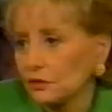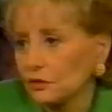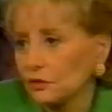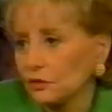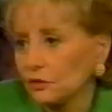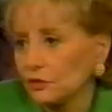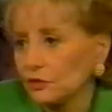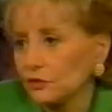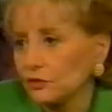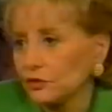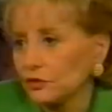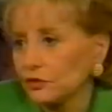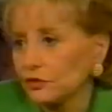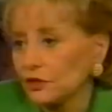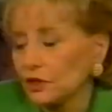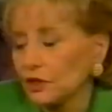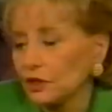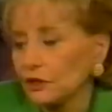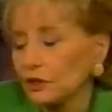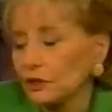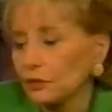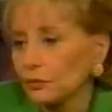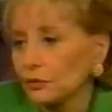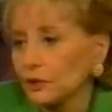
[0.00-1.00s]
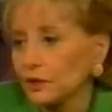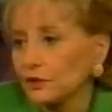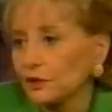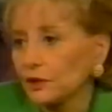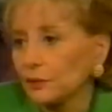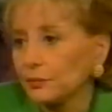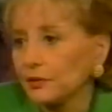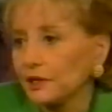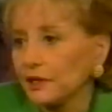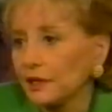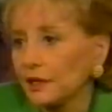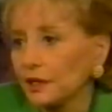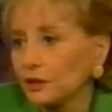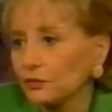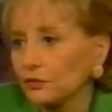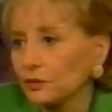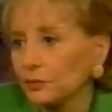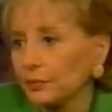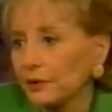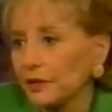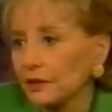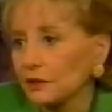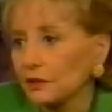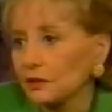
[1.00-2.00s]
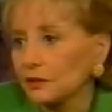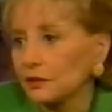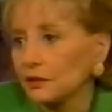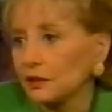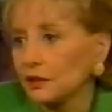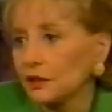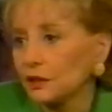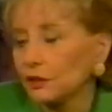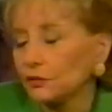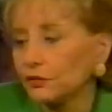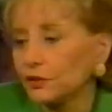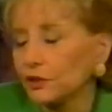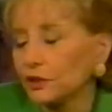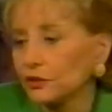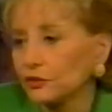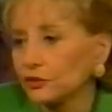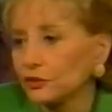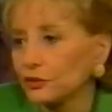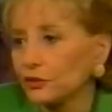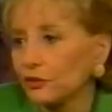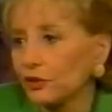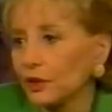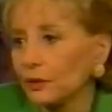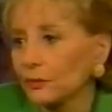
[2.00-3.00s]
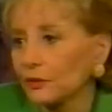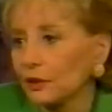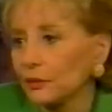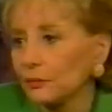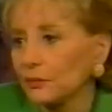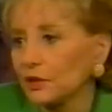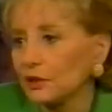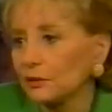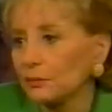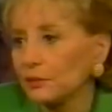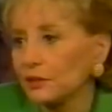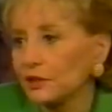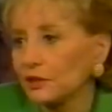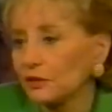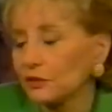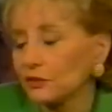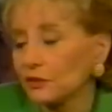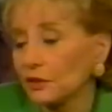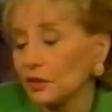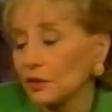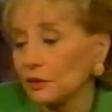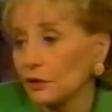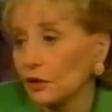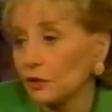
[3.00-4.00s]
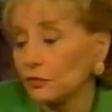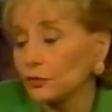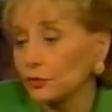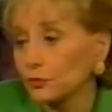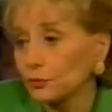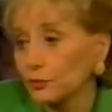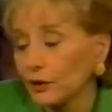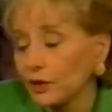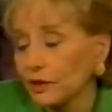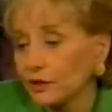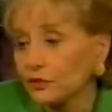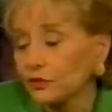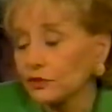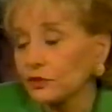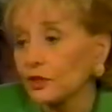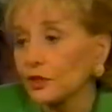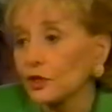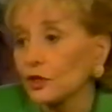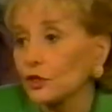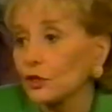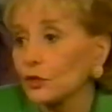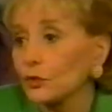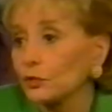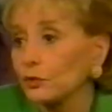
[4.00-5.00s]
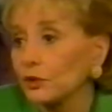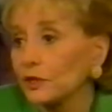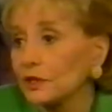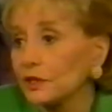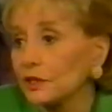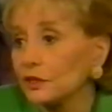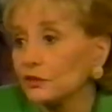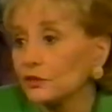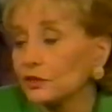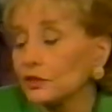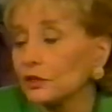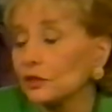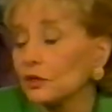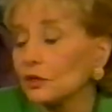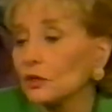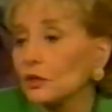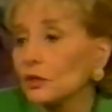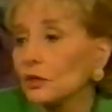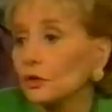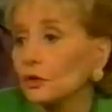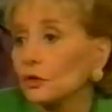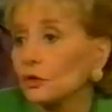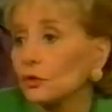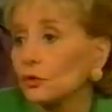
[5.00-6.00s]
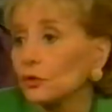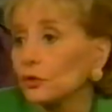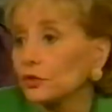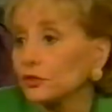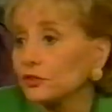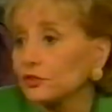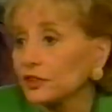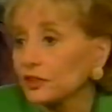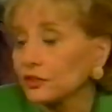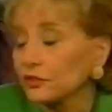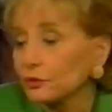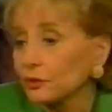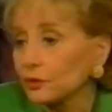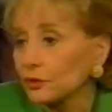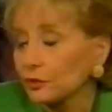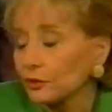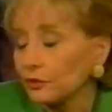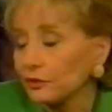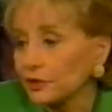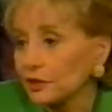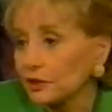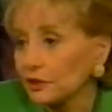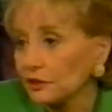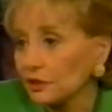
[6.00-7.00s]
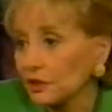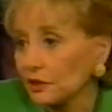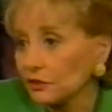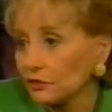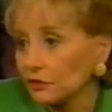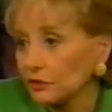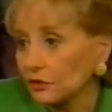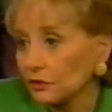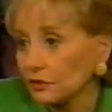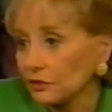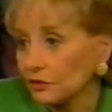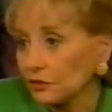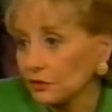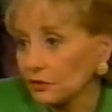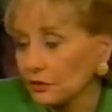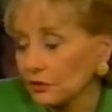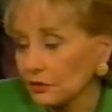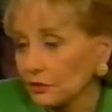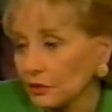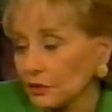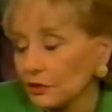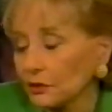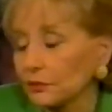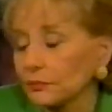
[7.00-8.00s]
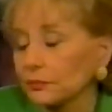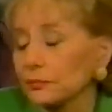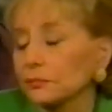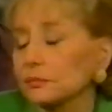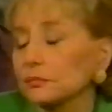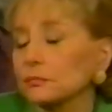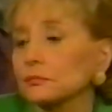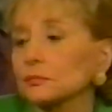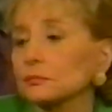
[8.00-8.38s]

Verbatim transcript: to do is to say that what, there'll be an extra penalty if it is a crime committed because of race, religion, or sexual orientation. Right, because yeah. the